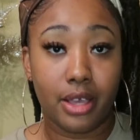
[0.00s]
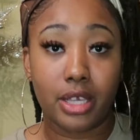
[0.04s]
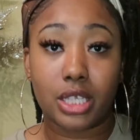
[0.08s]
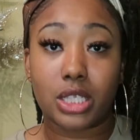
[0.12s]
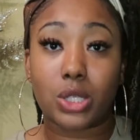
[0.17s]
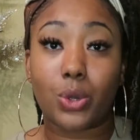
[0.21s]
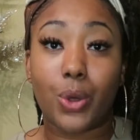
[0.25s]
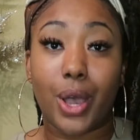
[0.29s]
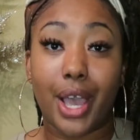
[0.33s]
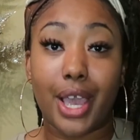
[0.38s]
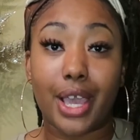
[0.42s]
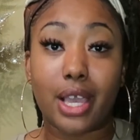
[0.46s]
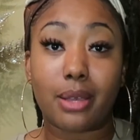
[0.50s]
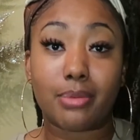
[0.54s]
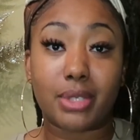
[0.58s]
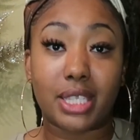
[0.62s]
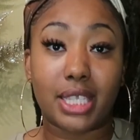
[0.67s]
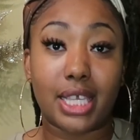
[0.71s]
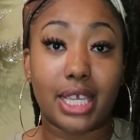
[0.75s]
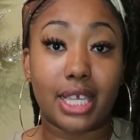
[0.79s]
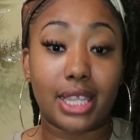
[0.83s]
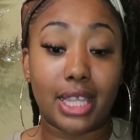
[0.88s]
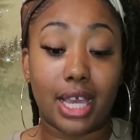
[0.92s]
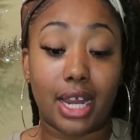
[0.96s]
So I am
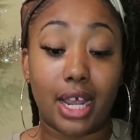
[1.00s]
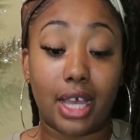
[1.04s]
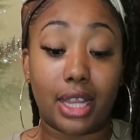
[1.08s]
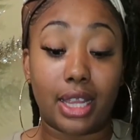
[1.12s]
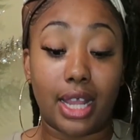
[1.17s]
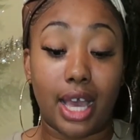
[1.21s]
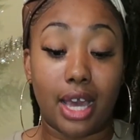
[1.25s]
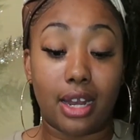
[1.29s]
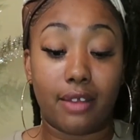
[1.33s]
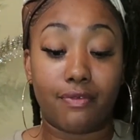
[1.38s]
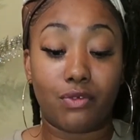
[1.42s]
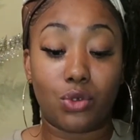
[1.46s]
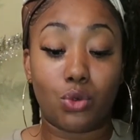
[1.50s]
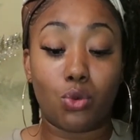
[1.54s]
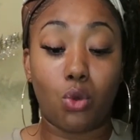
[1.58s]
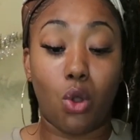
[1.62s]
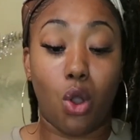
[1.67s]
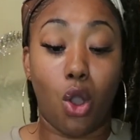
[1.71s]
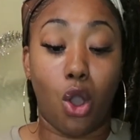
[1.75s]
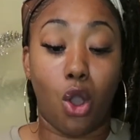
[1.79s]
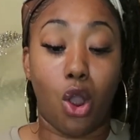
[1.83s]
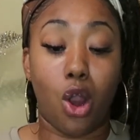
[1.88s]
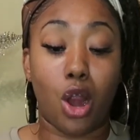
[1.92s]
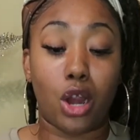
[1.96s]
seeing that a lot of you
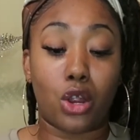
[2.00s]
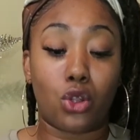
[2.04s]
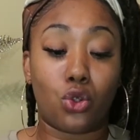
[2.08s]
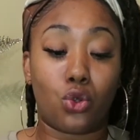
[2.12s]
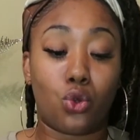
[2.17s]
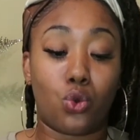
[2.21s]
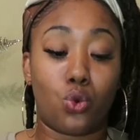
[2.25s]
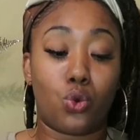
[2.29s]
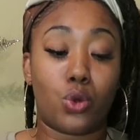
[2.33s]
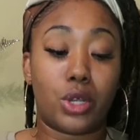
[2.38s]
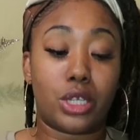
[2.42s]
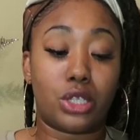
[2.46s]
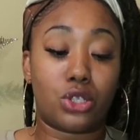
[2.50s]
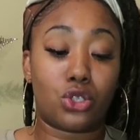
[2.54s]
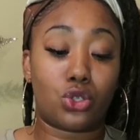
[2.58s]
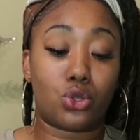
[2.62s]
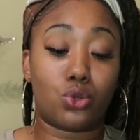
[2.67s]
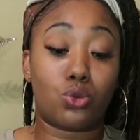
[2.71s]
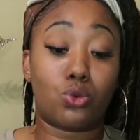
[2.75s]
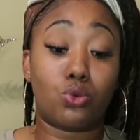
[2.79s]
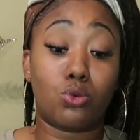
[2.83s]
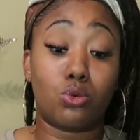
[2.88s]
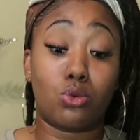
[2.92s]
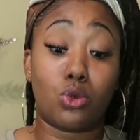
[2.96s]
are going
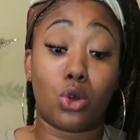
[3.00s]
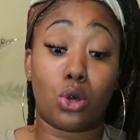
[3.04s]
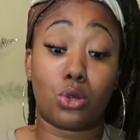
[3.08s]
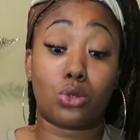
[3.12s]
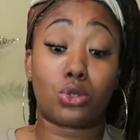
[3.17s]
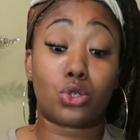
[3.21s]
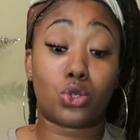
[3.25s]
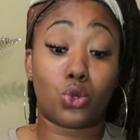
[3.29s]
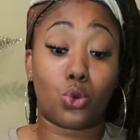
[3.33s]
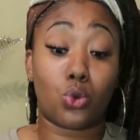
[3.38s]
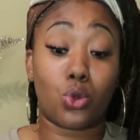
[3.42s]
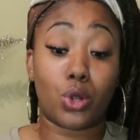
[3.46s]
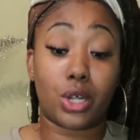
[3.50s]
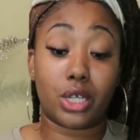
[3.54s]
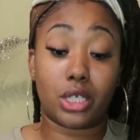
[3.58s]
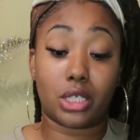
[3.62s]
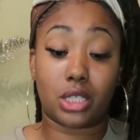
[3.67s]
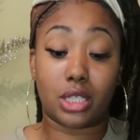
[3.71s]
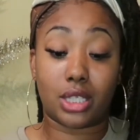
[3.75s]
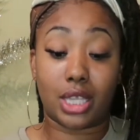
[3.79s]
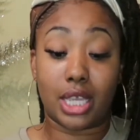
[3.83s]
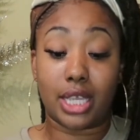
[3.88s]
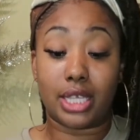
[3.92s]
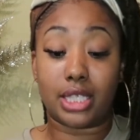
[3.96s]
to go towards
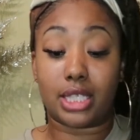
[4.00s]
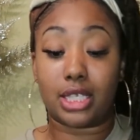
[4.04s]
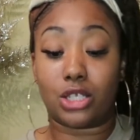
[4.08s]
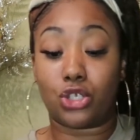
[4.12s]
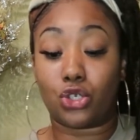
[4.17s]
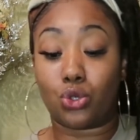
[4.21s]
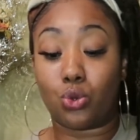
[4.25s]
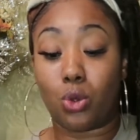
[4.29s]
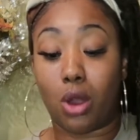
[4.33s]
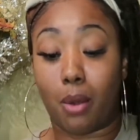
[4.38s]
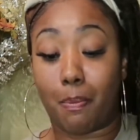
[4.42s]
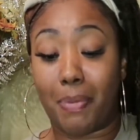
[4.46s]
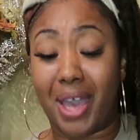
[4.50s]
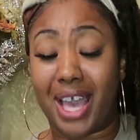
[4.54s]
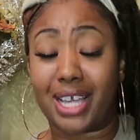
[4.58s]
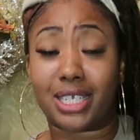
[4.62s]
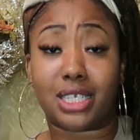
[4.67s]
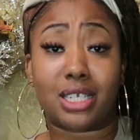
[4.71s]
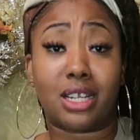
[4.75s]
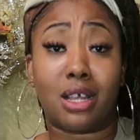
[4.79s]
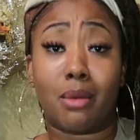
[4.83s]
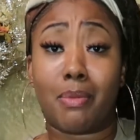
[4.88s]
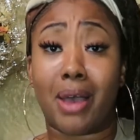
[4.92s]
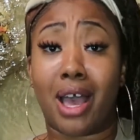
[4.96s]
things that you are
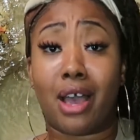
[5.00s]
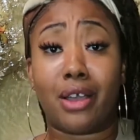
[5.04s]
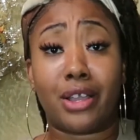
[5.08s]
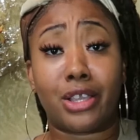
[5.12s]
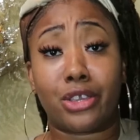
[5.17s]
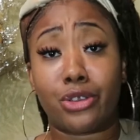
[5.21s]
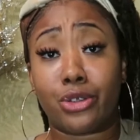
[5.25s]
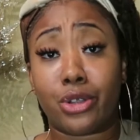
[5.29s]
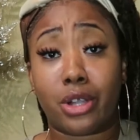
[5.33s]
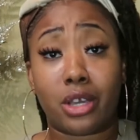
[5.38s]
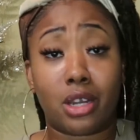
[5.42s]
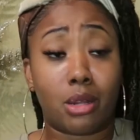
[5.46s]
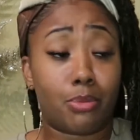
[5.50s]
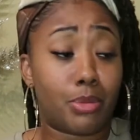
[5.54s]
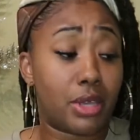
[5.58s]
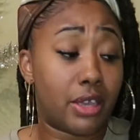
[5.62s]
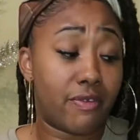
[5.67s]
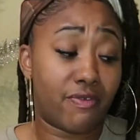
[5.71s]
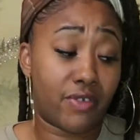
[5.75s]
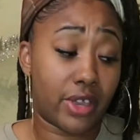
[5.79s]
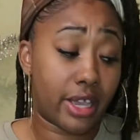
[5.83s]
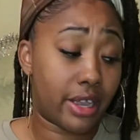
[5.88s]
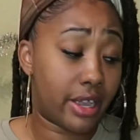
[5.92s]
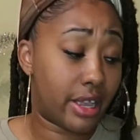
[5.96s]
passionate about and you're going to be
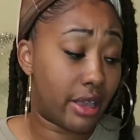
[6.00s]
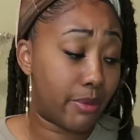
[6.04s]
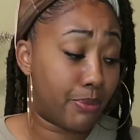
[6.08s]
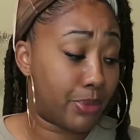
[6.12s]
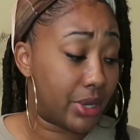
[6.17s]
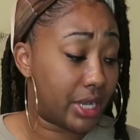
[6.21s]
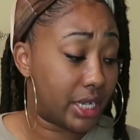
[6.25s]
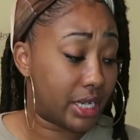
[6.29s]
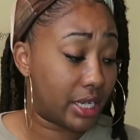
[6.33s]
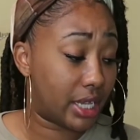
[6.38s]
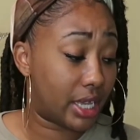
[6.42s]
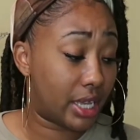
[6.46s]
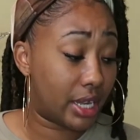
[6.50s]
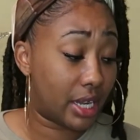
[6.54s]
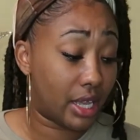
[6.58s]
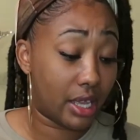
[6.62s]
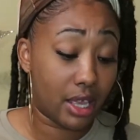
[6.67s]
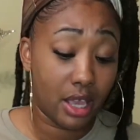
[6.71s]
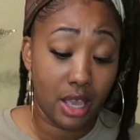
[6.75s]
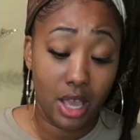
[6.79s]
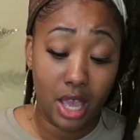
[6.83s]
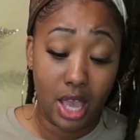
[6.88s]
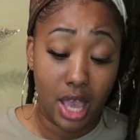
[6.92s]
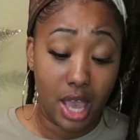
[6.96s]
very abundant in it.